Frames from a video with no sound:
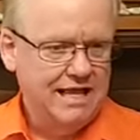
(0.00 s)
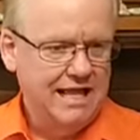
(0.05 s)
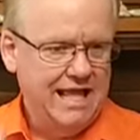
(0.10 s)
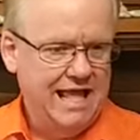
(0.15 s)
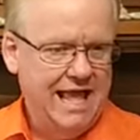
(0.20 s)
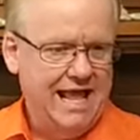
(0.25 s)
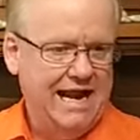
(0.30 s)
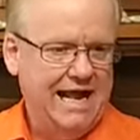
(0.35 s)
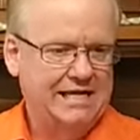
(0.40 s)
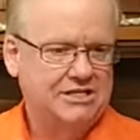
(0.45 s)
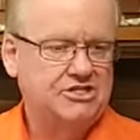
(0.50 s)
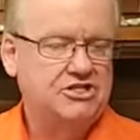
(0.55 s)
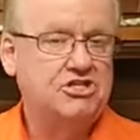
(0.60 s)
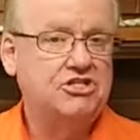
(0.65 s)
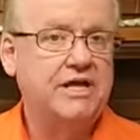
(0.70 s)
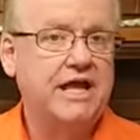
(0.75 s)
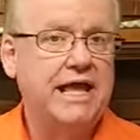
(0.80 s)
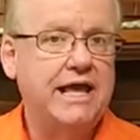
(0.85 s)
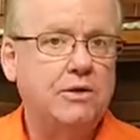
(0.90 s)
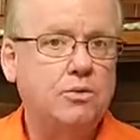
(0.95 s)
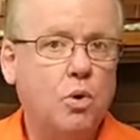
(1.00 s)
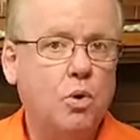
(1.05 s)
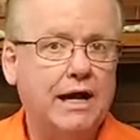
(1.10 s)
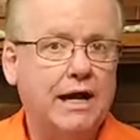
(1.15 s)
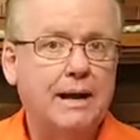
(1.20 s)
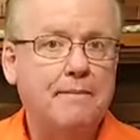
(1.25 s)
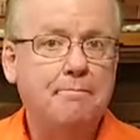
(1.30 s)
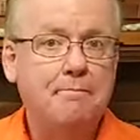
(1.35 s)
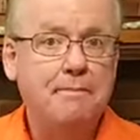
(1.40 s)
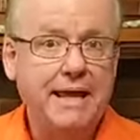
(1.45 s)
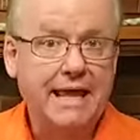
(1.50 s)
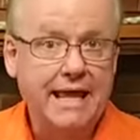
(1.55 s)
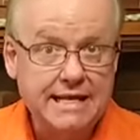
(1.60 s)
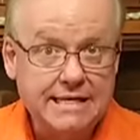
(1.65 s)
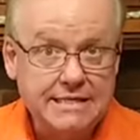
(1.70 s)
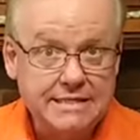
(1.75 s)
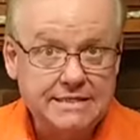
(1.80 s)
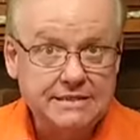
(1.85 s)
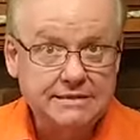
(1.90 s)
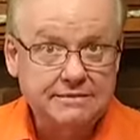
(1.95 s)
and I said what I
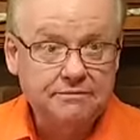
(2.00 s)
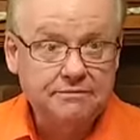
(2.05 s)
meant.